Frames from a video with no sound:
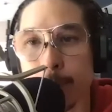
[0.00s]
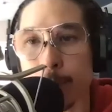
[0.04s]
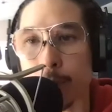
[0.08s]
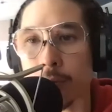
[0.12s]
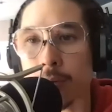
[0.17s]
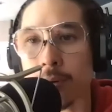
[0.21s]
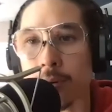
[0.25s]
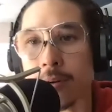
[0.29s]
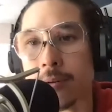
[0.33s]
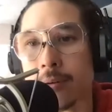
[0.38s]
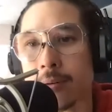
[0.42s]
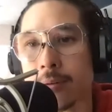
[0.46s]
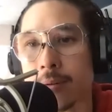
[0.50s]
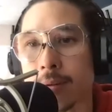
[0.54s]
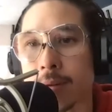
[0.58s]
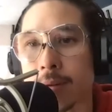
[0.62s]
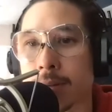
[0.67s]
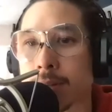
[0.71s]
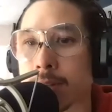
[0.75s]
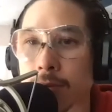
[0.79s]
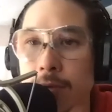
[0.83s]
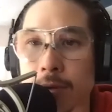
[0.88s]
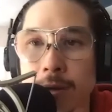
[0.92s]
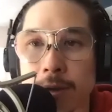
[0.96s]
people are
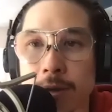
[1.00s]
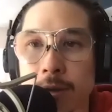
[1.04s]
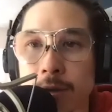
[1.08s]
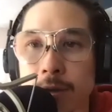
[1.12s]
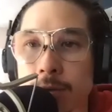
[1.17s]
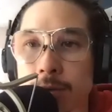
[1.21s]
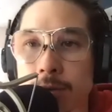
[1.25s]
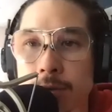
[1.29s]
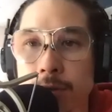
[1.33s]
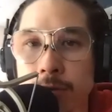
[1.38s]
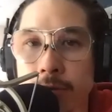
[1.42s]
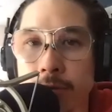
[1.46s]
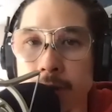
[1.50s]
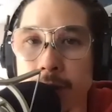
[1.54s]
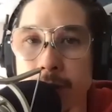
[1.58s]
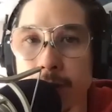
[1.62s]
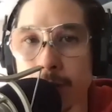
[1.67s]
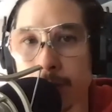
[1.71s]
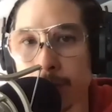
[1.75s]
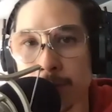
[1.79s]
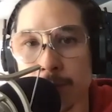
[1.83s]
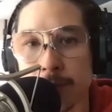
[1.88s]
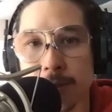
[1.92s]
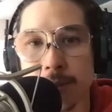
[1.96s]
doing youtube
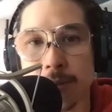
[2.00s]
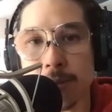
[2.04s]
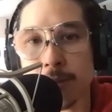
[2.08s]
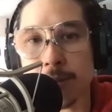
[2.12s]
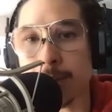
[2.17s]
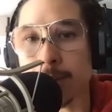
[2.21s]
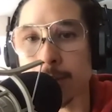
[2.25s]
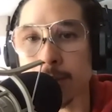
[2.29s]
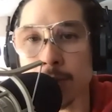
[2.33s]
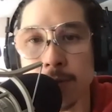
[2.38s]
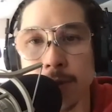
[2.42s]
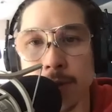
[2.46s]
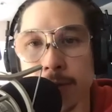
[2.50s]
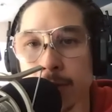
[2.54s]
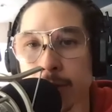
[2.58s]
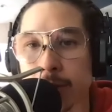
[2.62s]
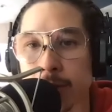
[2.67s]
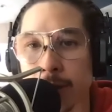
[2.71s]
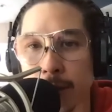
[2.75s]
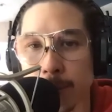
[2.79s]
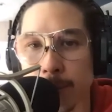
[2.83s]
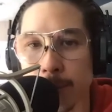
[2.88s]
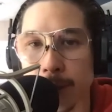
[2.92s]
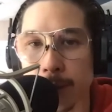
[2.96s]
videos that teach you
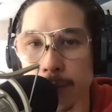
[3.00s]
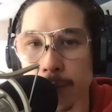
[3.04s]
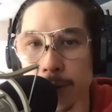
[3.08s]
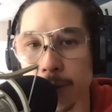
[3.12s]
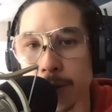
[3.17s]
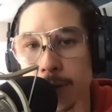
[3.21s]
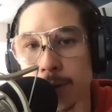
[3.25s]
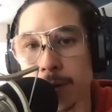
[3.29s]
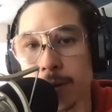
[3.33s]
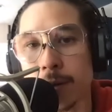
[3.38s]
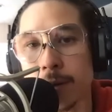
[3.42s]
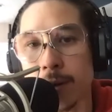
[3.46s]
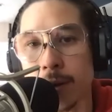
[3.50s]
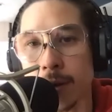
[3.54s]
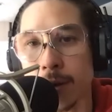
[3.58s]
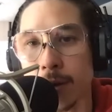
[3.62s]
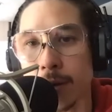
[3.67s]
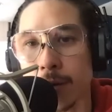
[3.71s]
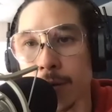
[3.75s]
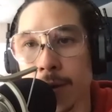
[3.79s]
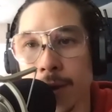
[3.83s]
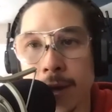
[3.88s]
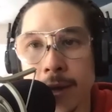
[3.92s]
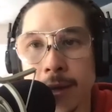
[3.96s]
everything about what you need to
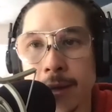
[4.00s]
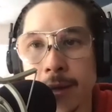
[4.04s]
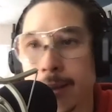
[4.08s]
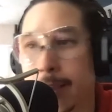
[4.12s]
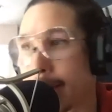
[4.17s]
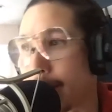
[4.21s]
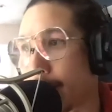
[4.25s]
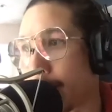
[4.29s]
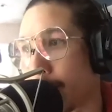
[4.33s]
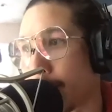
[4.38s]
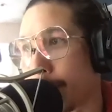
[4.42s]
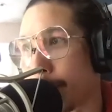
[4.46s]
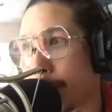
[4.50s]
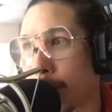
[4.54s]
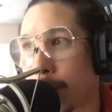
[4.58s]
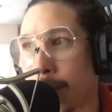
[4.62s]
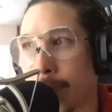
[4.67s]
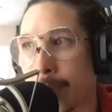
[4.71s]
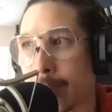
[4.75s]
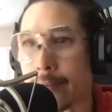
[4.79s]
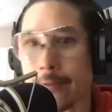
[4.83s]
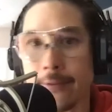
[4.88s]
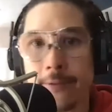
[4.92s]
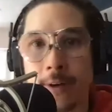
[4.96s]
know and then if you
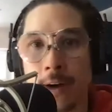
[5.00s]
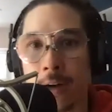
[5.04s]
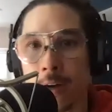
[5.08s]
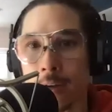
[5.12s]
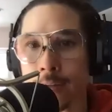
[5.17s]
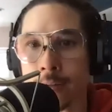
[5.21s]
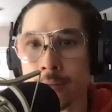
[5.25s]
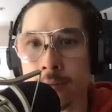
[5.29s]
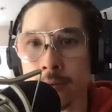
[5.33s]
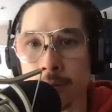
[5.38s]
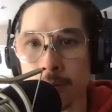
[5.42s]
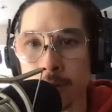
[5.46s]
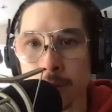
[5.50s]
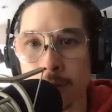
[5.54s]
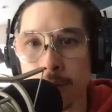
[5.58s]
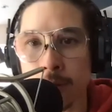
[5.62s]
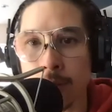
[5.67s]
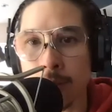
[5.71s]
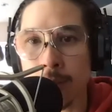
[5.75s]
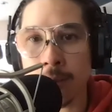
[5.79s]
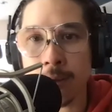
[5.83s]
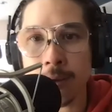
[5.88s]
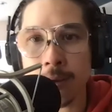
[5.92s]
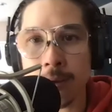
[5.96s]
have hustle
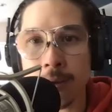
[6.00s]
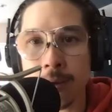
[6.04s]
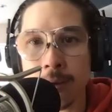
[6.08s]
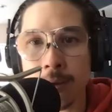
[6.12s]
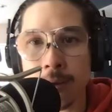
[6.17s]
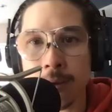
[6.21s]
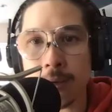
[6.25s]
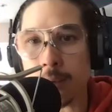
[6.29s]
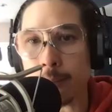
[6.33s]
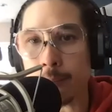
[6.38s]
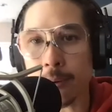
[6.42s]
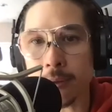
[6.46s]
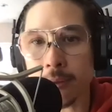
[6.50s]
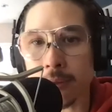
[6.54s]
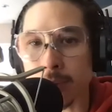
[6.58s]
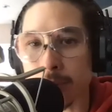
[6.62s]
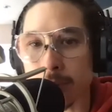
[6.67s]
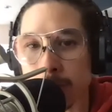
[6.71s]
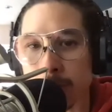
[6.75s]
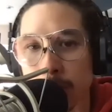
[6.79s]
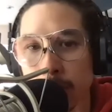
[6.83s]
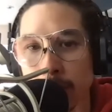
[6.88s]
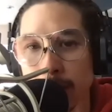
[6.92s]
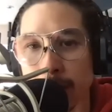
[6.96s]
you, you put
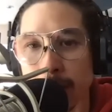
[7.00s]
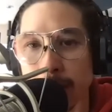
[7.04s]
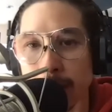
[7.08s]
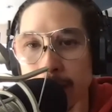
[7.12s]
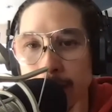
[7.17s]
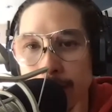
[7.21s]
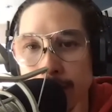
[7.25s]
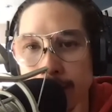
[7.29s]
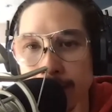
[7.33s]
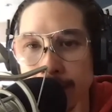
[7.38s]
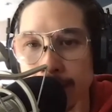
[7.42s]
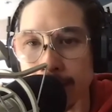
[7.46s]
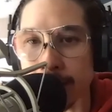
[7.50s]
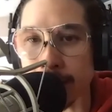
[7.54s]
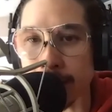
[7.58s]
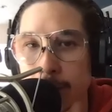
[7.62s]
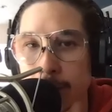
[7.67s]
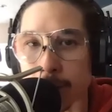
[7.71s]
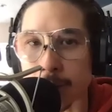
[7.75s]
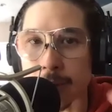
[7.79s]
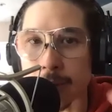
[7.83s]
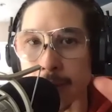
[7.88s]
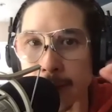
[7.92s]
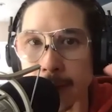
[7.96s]
those two together you
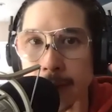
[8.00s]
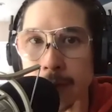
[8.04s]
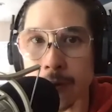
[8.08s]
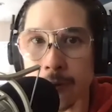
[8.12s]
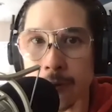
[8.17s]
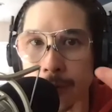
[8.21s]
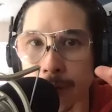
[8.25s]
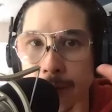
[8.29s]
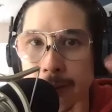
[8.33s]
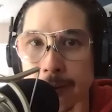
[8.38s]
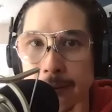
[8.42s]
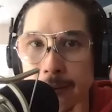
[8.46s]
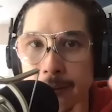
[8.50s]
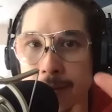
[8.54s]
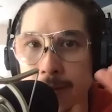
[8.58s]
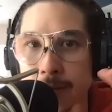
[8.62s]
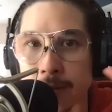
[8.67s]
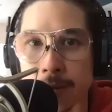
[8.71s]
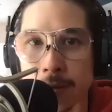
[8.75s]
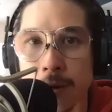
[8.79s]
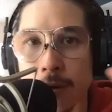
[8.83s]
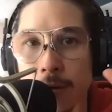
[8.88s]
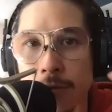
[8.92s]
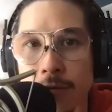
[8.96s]
can like create
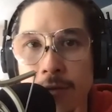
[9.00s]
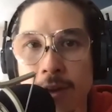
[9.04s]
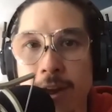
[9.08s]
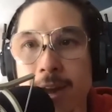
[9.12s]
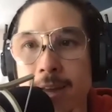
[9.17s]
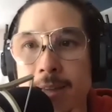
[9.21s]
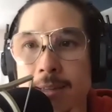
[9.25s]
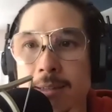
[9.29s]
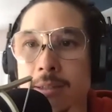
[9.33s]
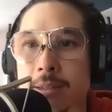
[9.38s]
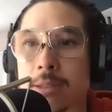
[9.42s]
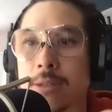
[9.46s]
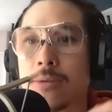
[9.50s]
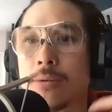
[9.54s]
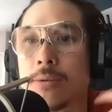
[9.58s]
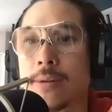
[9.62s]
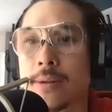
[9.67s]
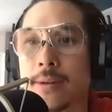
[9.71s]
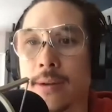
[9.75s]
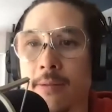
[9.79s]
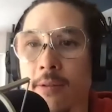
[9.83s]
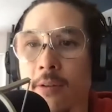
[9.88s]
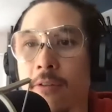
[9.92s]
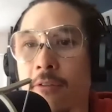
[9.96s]
so fast that you,
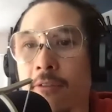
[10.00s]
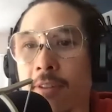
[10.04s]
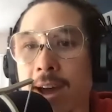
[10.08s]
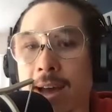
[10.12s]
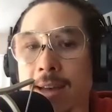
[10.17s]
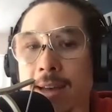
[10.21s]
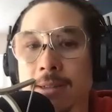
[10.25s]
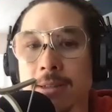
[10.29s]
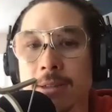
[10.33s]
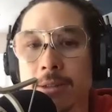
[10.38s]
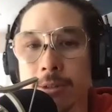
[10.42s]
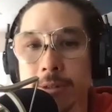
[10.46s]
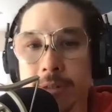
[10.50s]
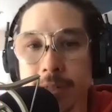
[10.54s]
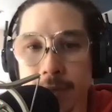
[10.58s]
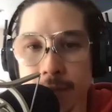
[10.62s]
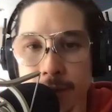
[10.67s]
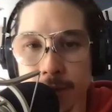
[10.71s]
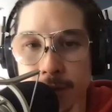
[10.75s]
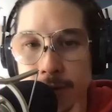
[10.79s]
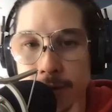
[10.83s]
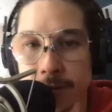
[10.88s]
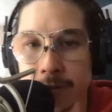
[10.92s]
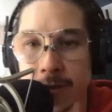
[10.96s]
you have a fast learning
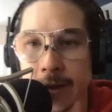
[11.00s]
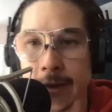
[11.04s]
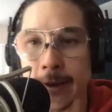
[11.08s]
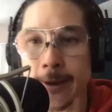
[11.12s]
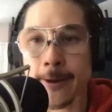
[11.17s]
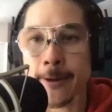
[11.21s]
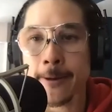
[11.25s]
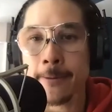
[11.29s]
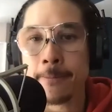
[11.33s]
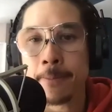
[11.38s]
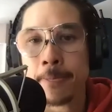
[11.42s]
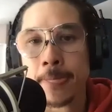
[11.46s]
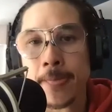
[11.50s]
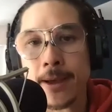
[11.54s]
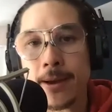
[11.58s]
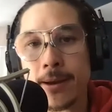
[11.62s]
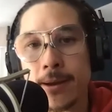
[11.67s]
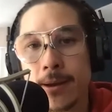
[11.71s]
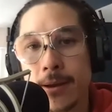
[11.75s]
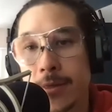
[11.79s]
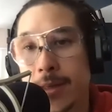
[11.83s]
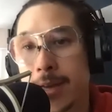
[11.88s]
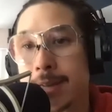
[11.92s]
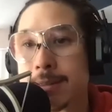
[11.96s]
curve
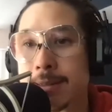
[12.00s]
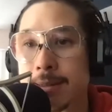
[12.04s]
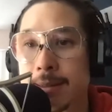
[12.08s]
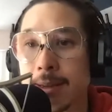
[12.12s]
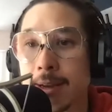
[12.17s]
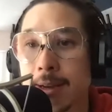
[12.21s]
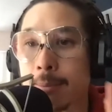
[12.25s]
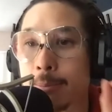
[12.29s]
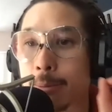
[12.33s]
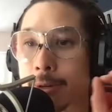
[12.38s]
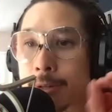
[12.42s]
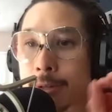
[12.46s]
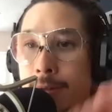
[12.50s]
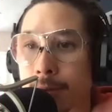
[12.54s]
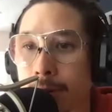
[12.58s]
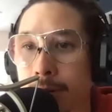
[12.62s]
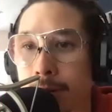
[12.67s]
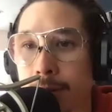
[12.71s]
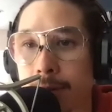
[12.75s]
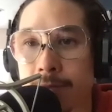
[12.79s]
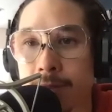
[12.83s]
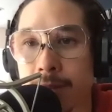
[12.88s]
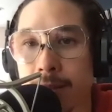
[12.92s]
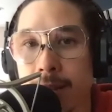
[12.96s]
uh, that's the
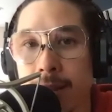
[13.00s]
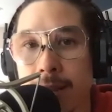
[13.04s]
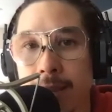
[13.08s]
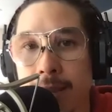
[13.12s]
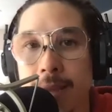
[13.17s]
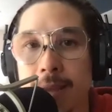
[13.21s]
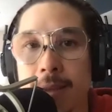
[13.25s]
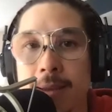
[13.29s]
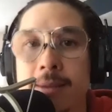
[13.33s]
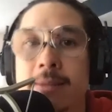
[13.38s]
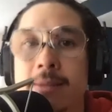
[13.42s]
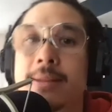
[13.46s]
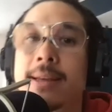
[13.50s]
opportunity of today.